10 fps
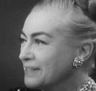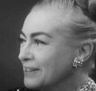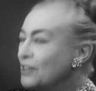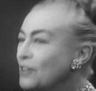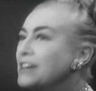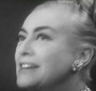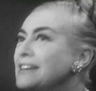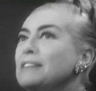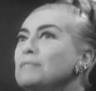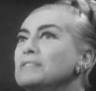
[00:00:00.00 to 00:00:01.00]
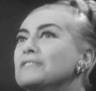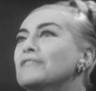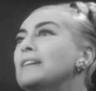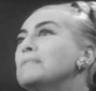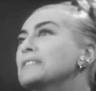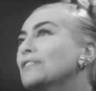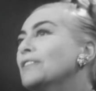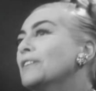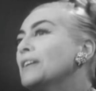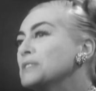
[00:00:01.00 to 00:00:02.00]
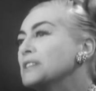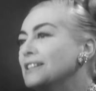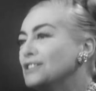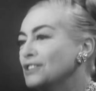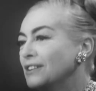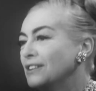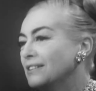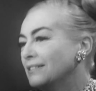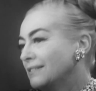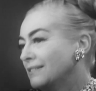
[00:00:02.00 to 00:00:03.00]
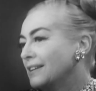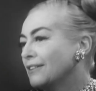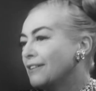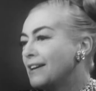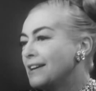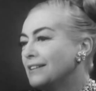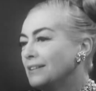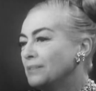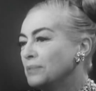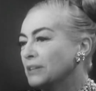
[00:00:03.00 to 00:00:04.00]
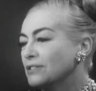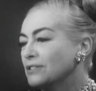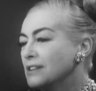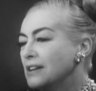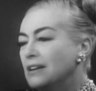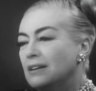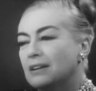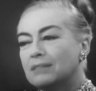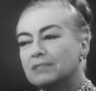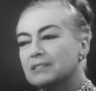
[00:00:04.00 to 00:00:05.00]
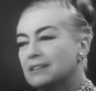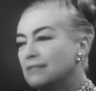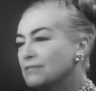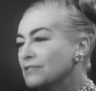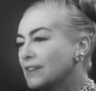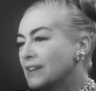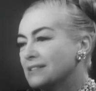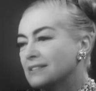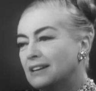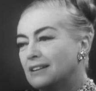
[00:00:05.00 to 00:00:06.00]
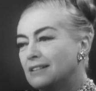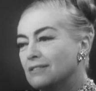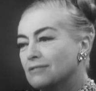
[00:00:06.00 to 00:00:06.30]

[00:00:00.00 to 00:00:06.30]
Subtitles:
No, he was famous for upstaging in the theater and in pictures. I must say he was fascinating, though.